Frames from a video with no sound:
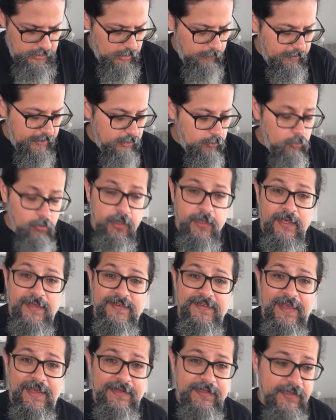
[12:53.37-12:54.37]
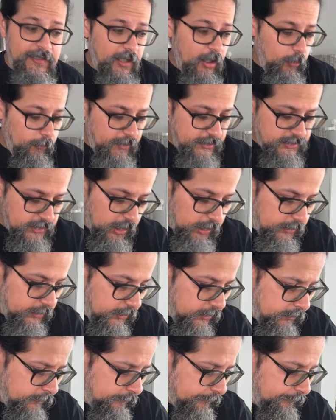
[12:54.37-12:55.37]
I know exactly how much
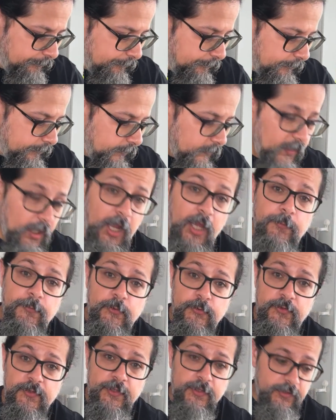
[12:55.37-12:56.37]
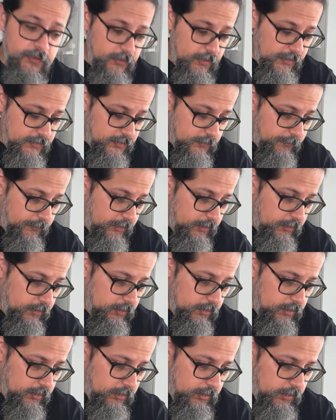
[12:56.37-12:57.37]
onion I'm using in the recipe.
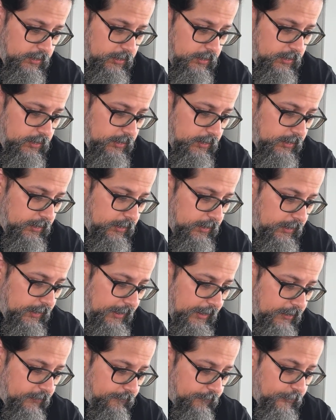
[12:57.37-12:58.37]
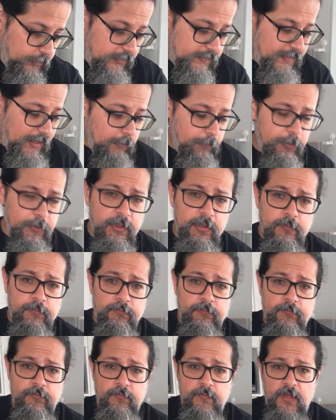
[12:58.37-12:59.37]
And for example,
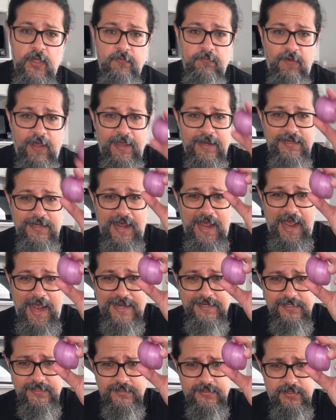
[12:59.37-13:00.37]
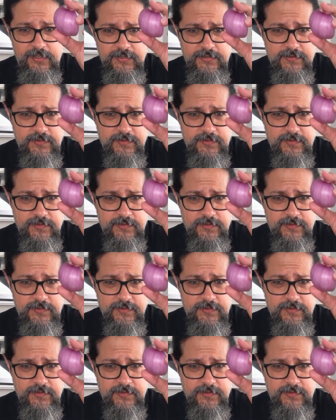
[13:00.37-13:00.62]
if I had added this